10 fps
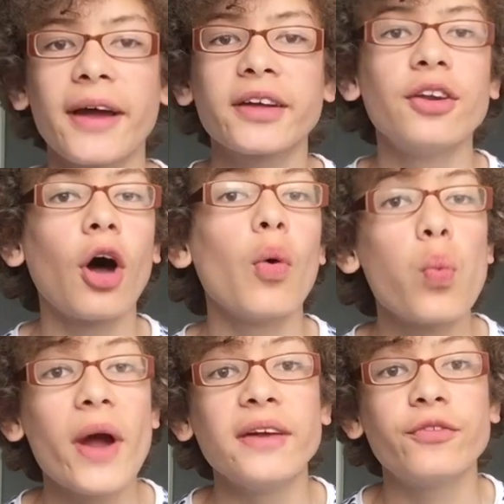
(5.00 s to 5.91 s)
I cannot
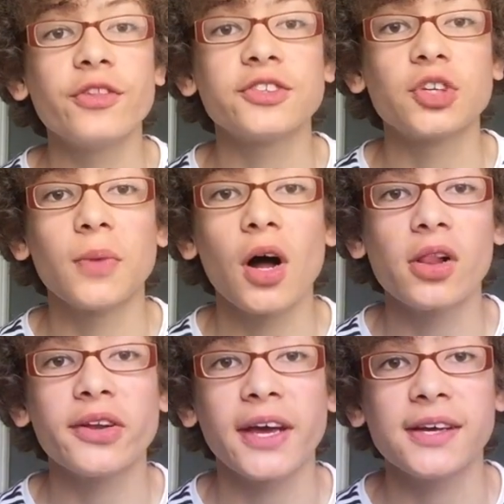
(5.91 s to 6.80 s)
wait for the summer
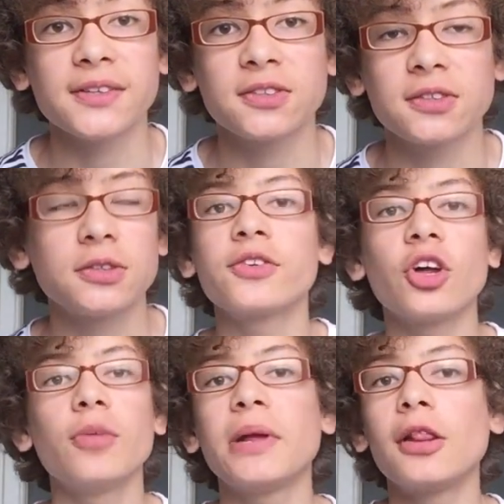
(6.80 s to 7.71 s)
holidays. There's
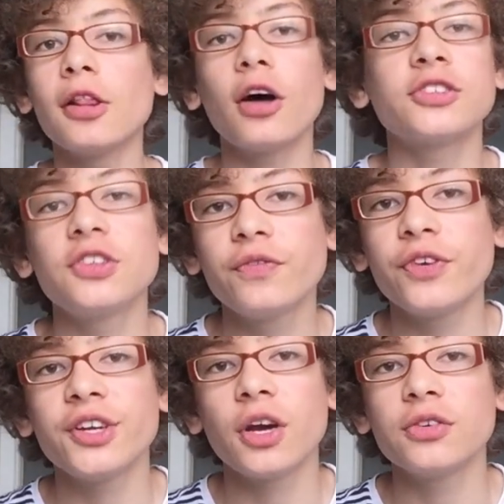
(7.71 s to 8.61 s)
gonna be lots of
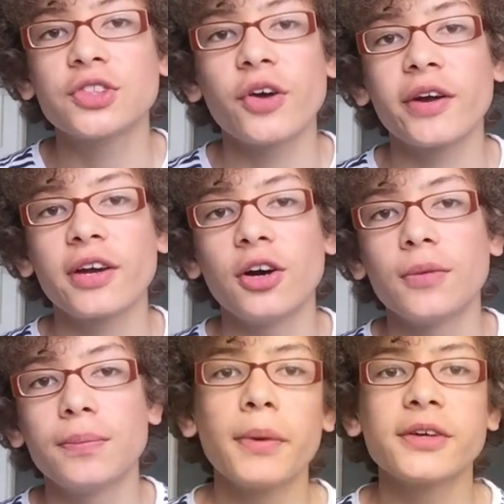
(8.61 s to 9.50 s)
videos going
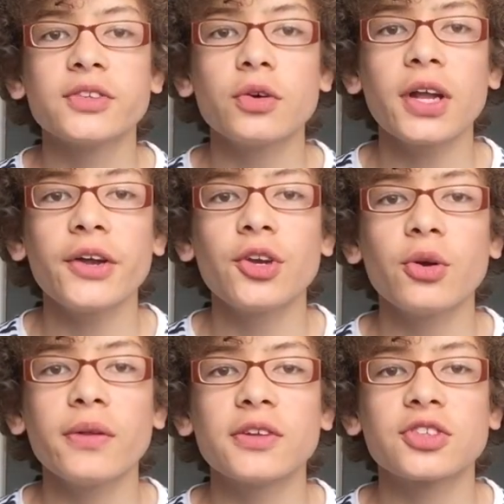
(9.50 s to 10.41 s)
up because all I
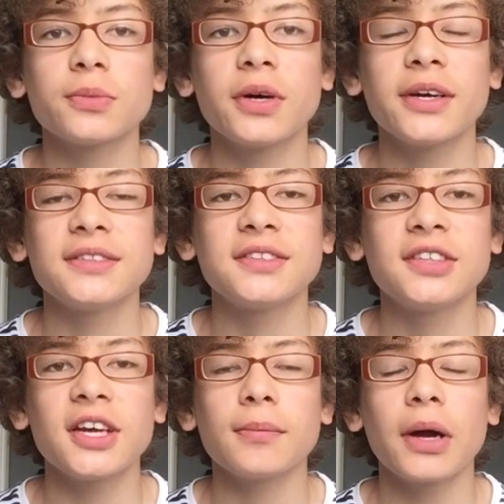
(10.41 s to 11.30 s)
do in the summer is
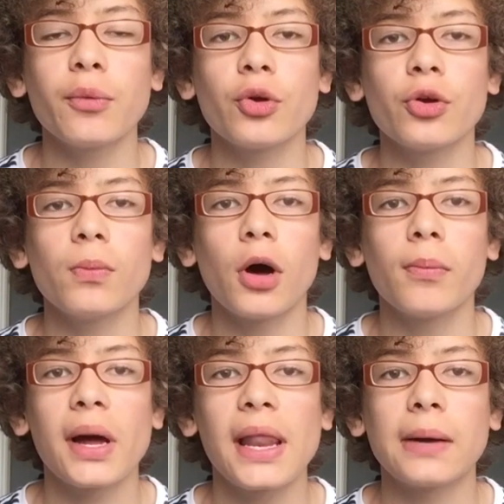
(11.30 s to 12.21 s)
sit in my room
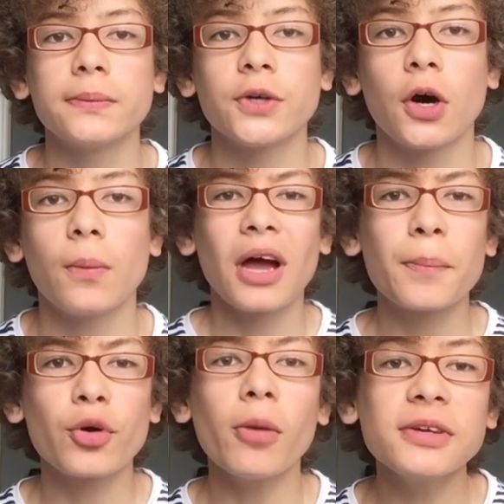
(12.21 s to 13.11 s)
on my laptop. I
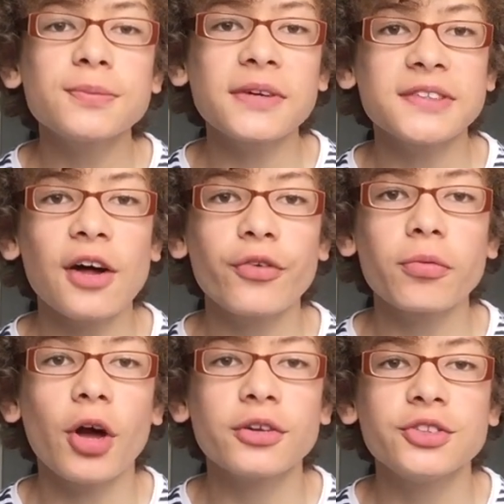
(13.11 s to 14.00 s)
promise myself
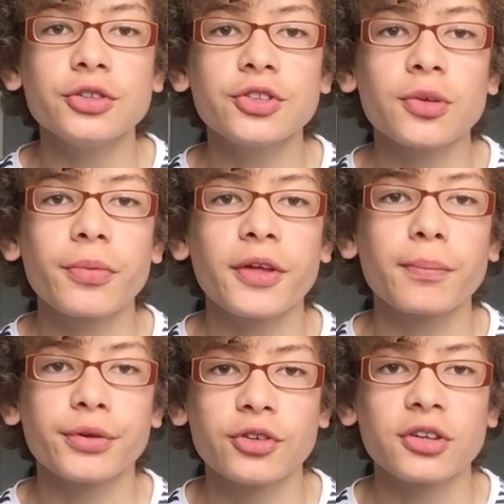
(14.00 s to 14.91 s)
I'm gonna do
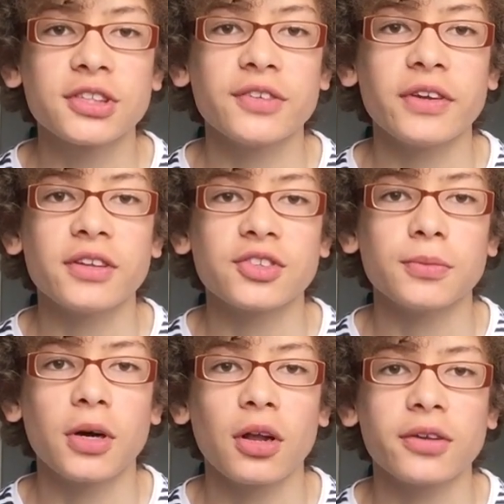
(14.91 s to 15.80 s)
something productive in the
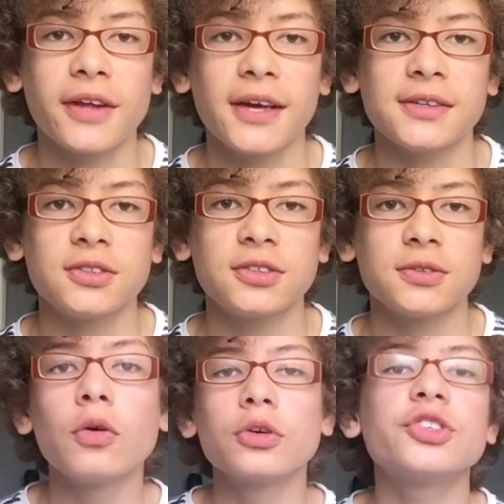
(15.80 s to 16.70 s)
summer holidays
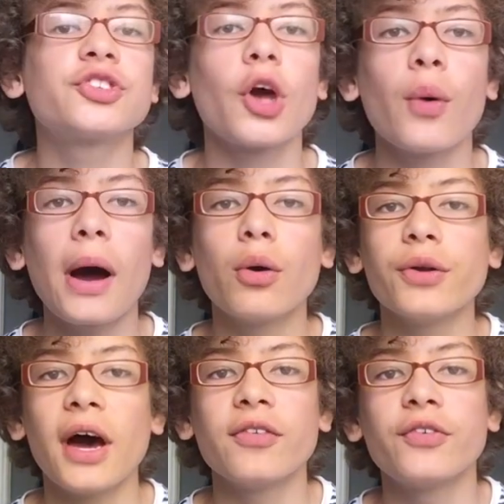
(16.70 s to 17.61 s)
or just go out
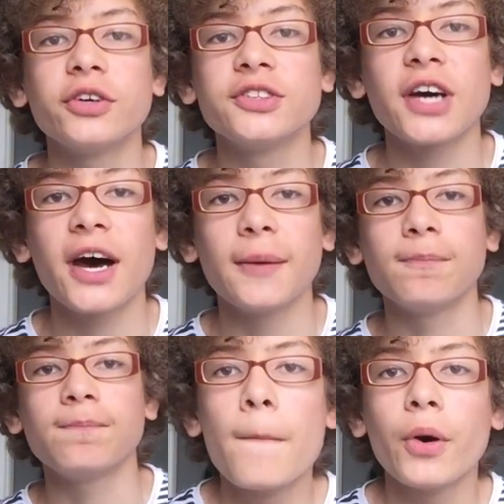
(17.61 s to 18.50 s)
and have a fun
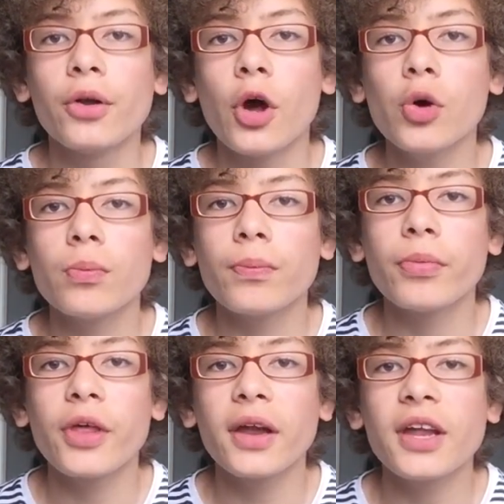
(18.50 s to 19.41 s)
time. But nope,
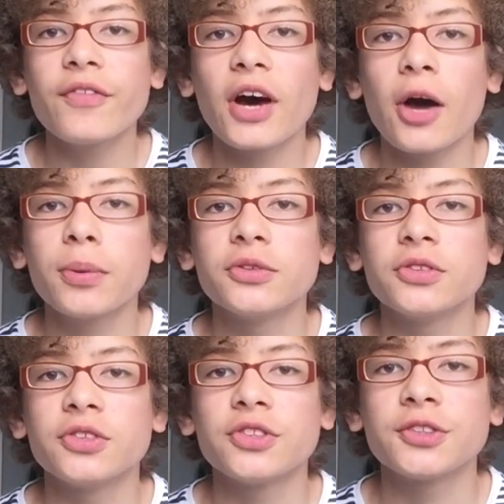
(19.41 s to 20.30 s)
that never
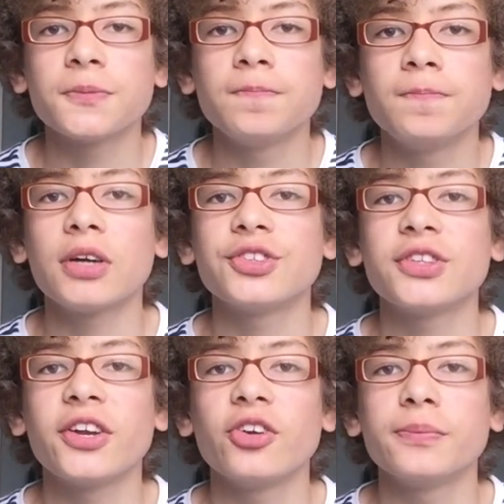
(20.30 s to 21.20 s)
happens. I just
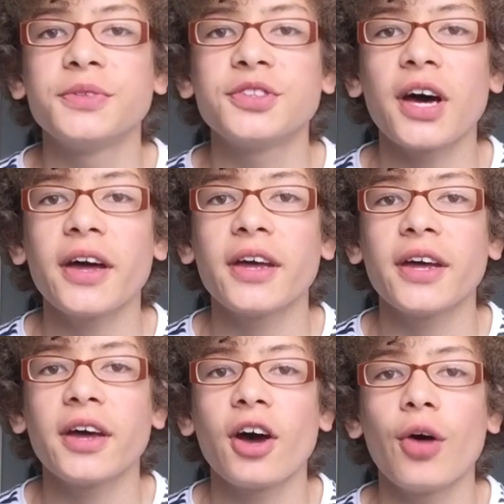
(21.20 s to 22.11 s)
end up sat
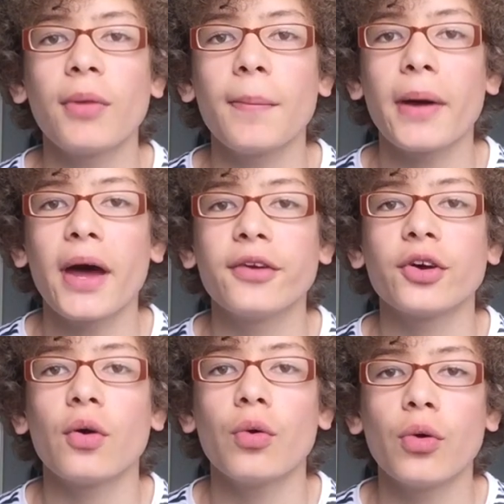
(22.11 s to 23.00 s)
here on my bed
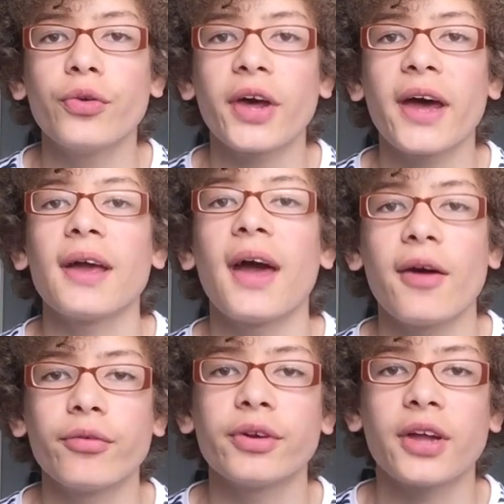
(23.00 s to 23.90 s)
all day,
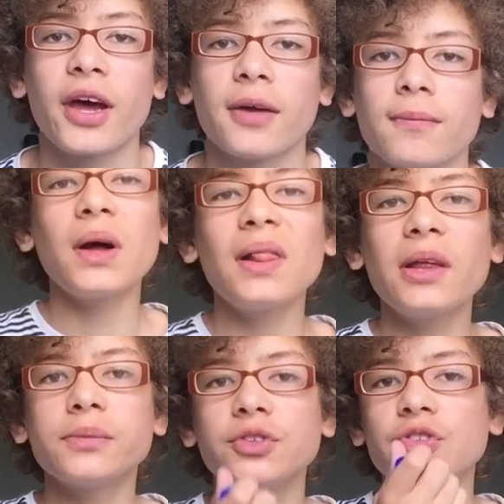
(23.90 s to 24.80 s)
every day. My
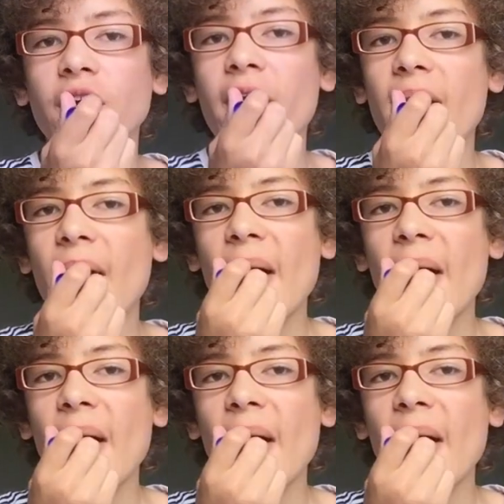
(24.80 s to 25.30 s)
lips are dry.